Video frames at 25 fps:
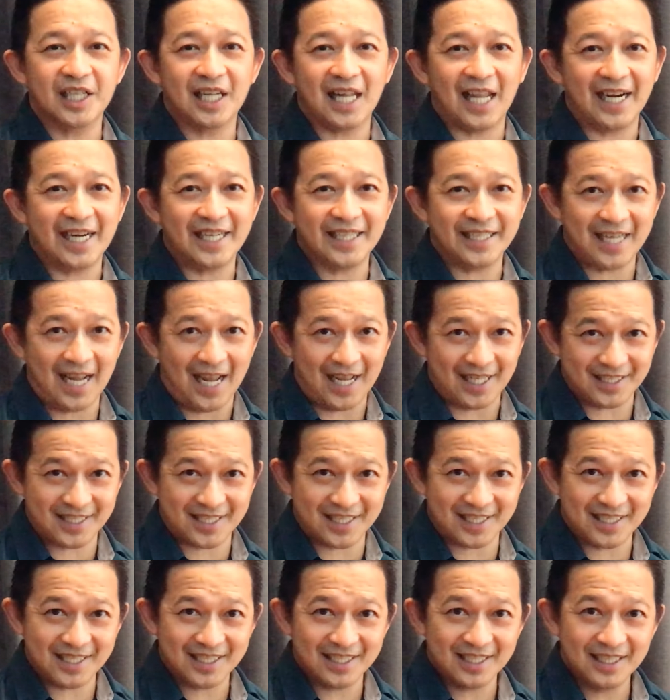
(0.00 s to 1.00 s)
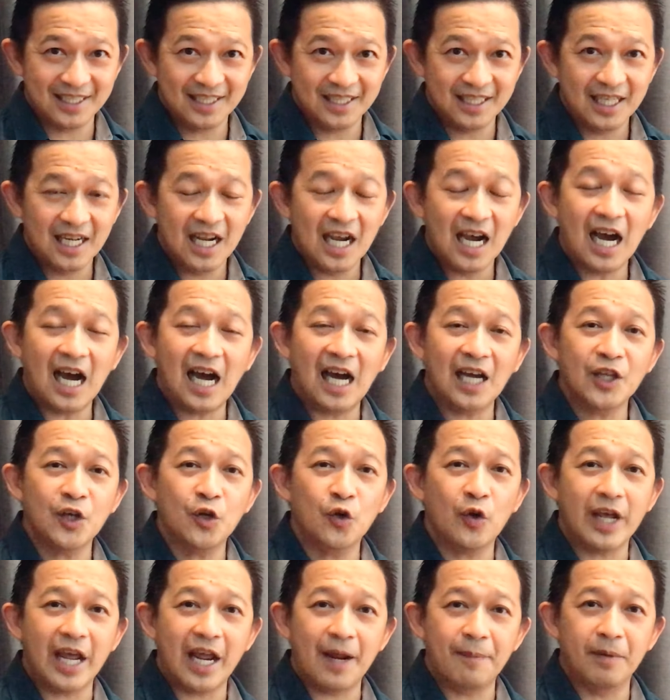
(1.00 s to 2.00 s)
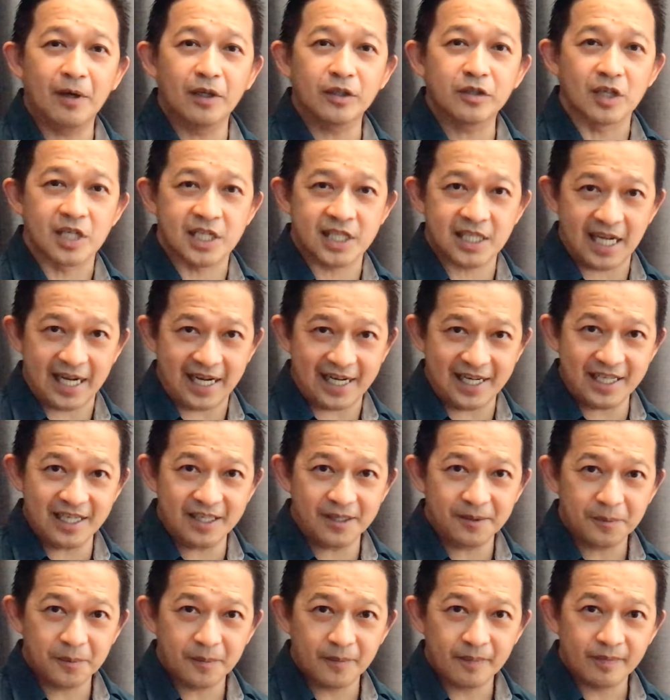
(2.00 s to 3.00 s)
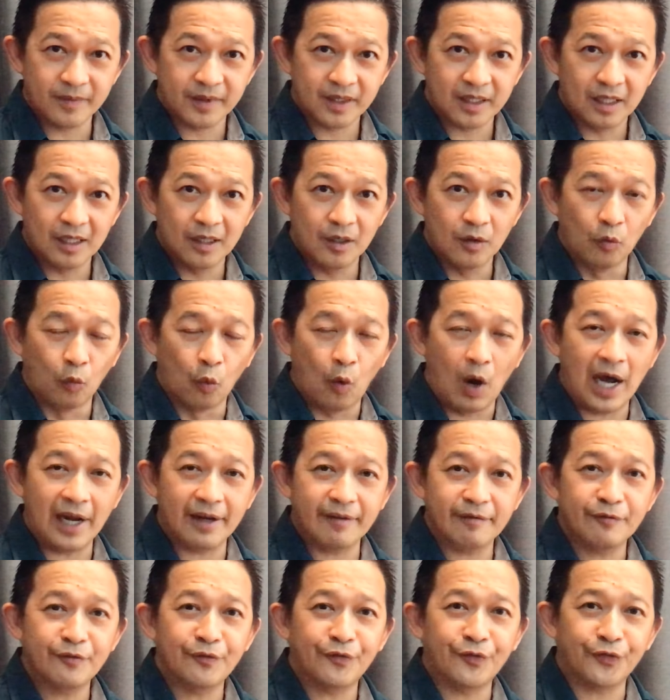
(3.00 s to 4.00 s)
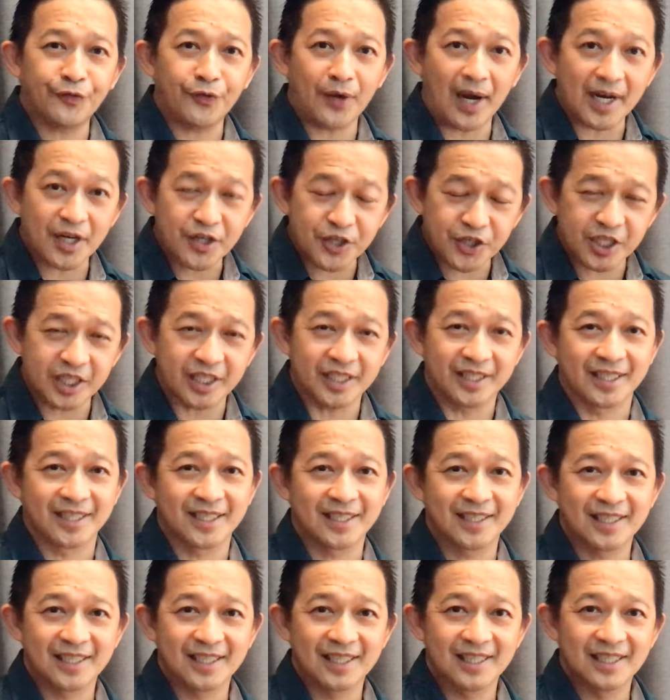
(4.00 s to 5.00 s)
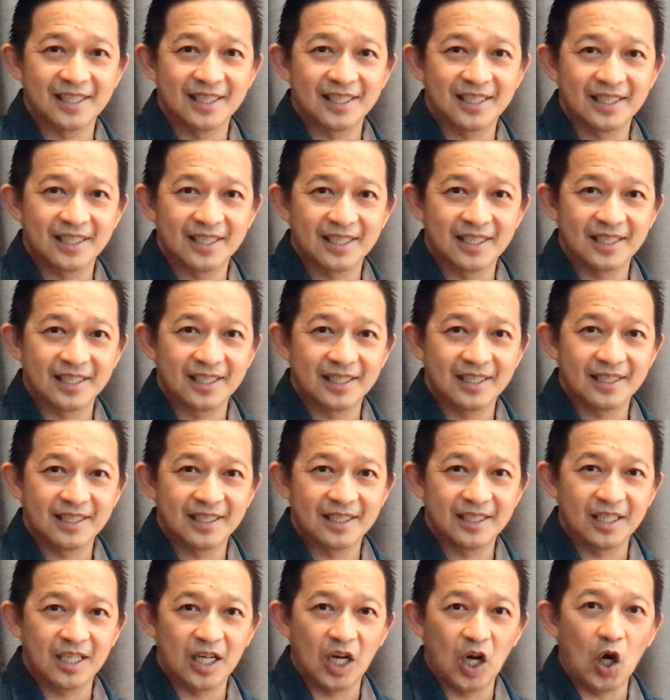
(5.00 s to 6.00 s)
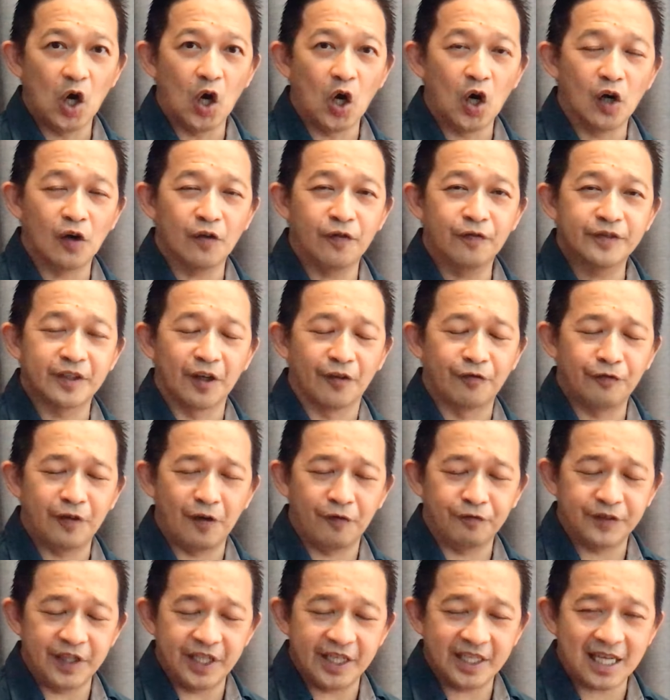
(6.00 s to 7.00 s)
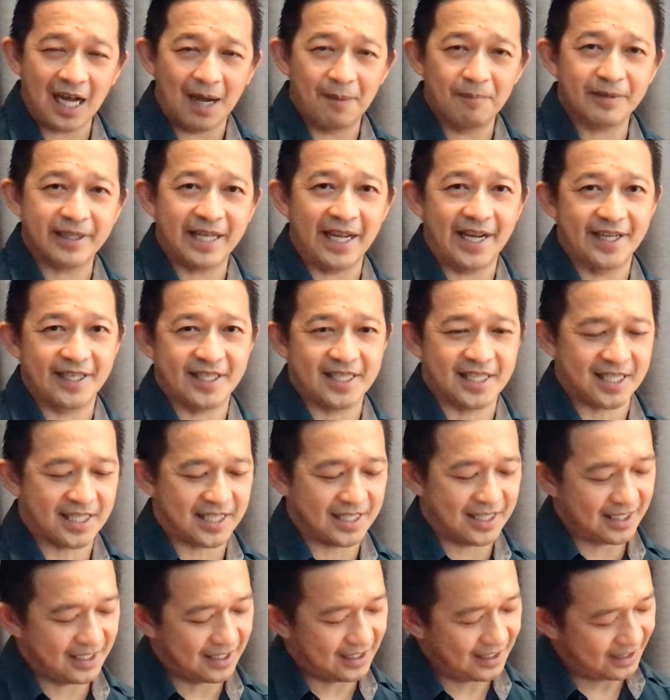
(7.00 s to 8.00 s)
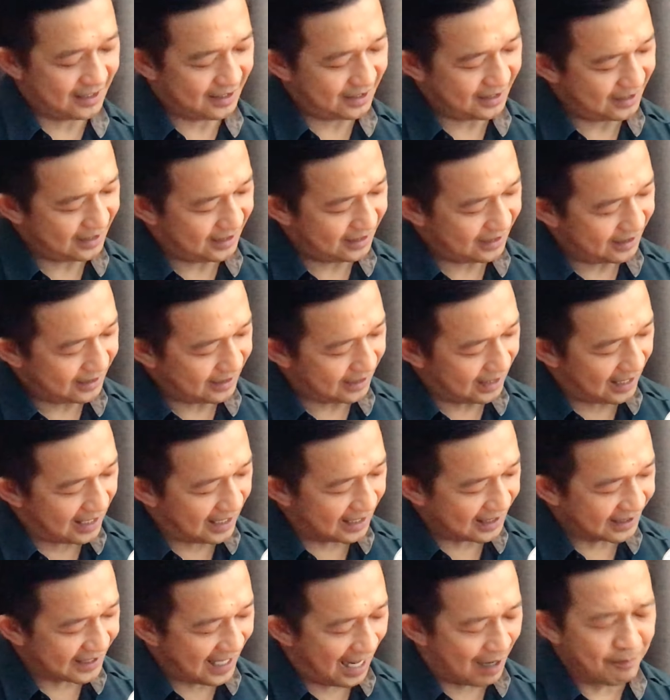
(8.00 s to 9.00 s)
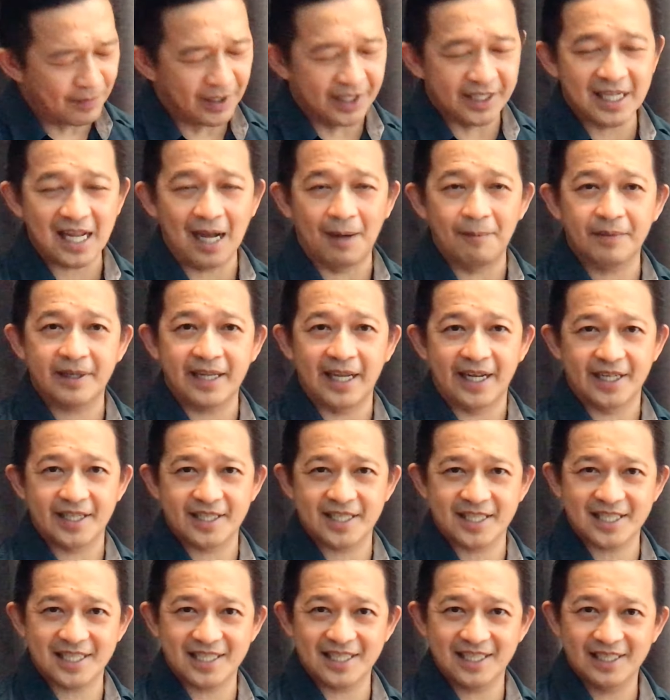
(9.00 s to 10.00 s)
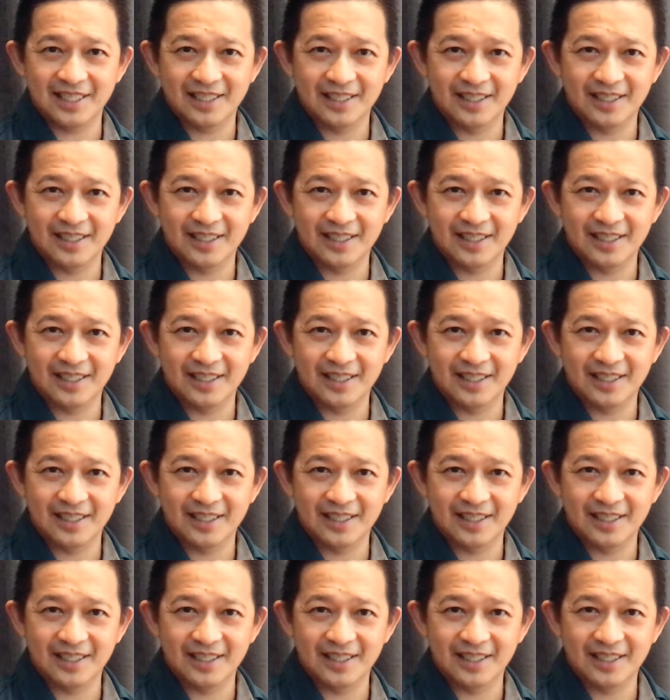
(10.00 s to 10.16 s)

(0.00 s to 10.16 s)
like that, are you able to say what fraction of the 50 cupcakes are lemon cupcakes?